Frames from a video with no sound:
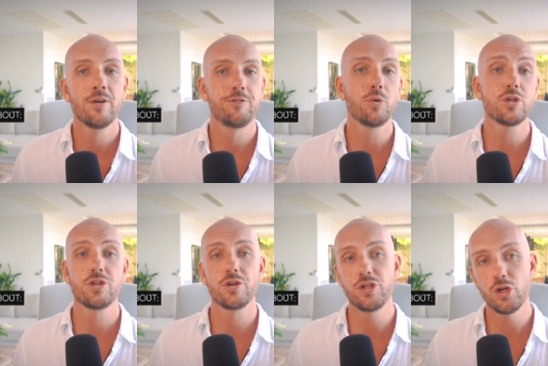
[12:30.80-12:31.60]

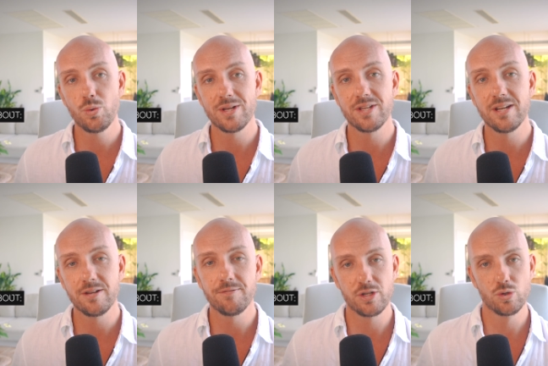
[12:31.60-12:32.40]
Focused on you as an
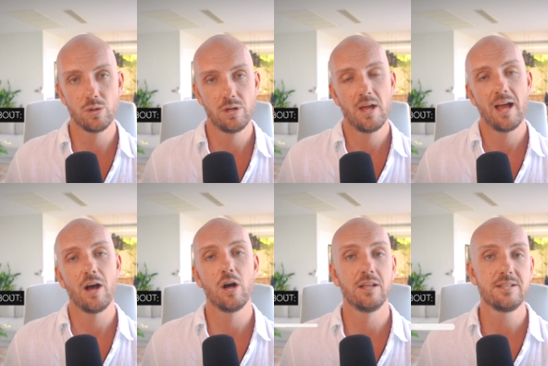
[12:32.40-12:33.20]
individual,
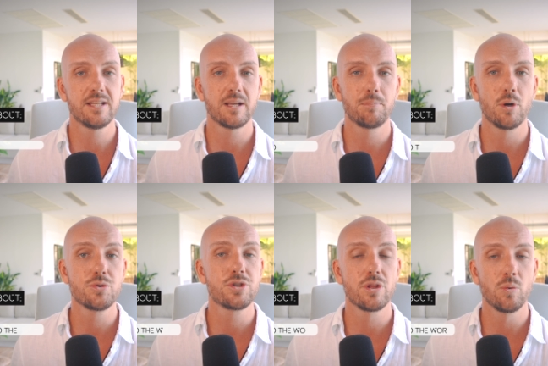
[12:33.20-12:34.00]
a holistic
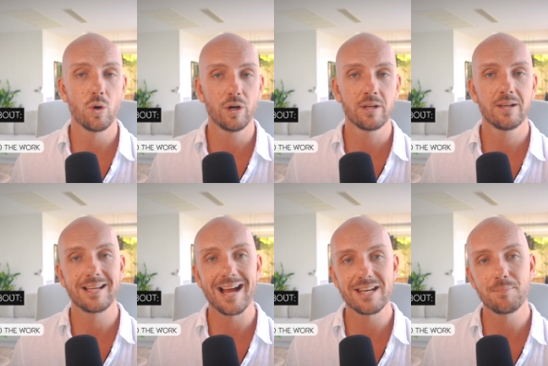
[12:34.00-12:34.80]
approach to the work,
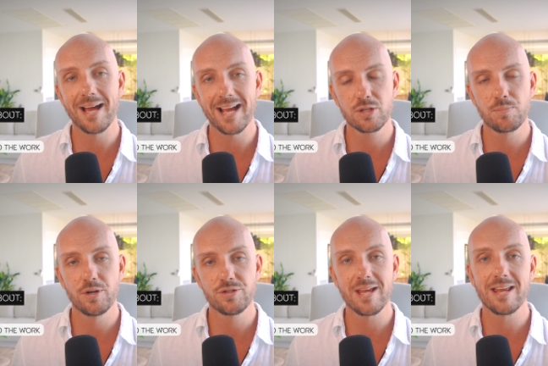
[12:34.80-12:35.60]
guided by
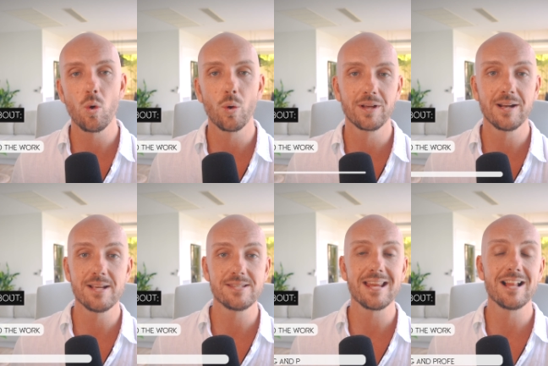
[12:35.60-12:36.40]
experts and
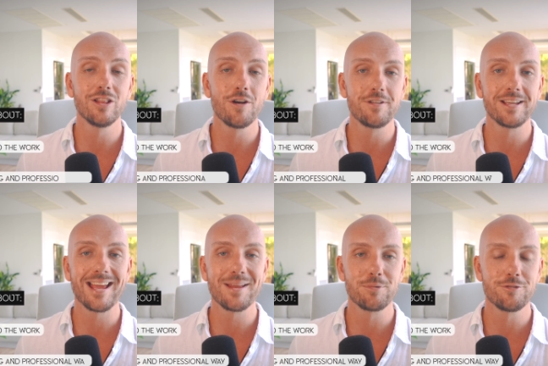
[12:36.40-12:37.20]
organized in a
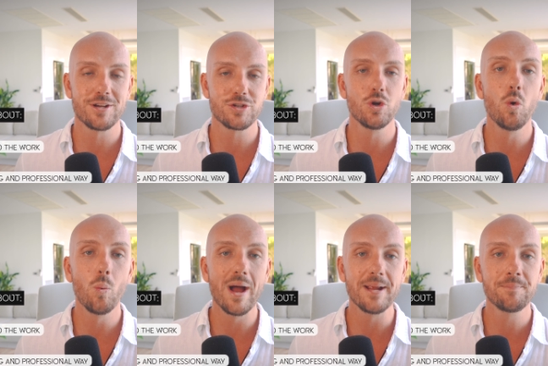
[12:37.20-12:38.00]
loving and professional
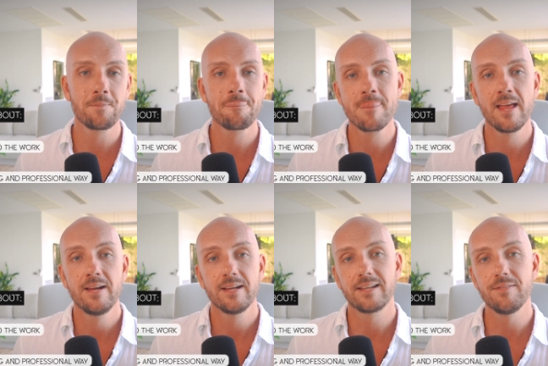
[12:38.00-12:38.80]
way.
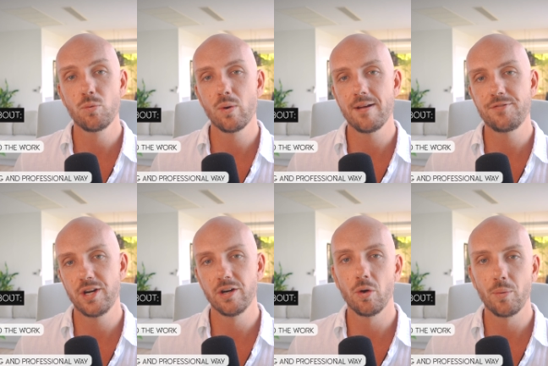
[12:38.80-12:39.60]
Given what I've
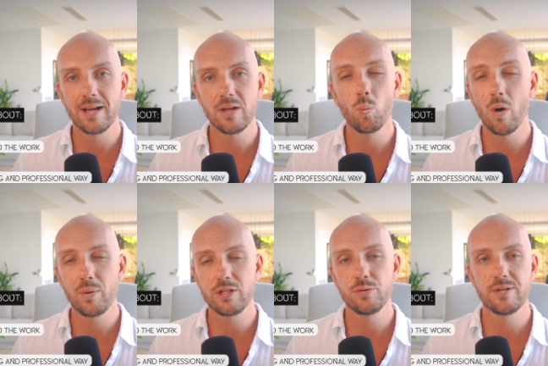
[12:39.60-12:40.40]
shared already,
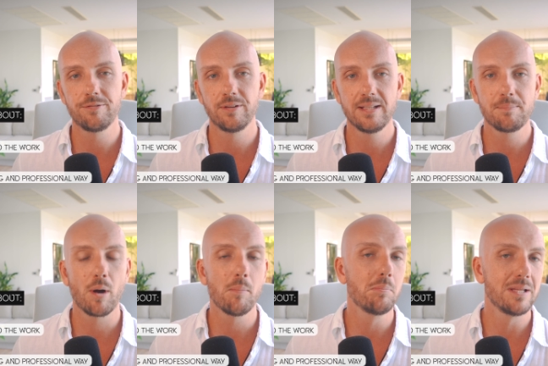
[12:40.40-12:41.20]
what we do differently
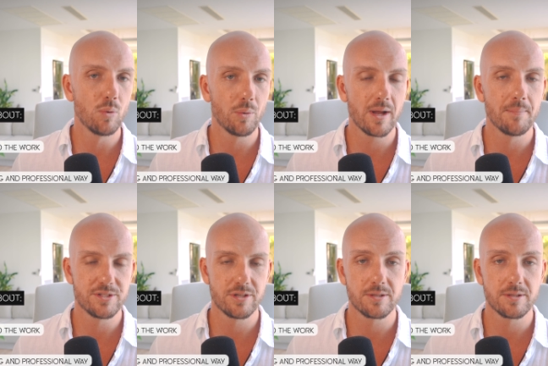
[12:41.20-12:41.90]
probably won't come as a